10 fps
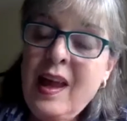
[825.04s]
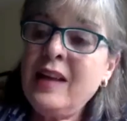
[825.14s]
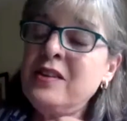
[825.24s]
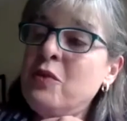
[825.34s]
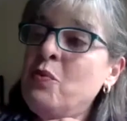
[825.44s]

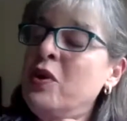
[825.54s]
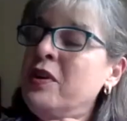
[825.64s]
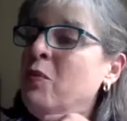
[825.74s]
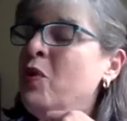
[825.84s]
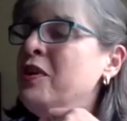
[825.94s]
And
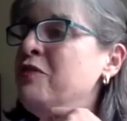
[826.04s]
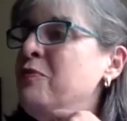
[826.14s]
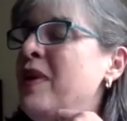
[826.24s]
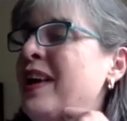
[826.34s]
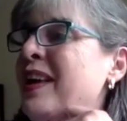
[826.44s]
one of
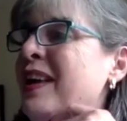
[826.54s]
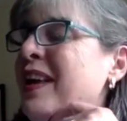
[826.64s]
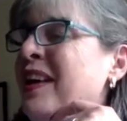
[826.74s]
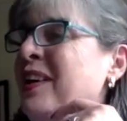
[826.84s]
my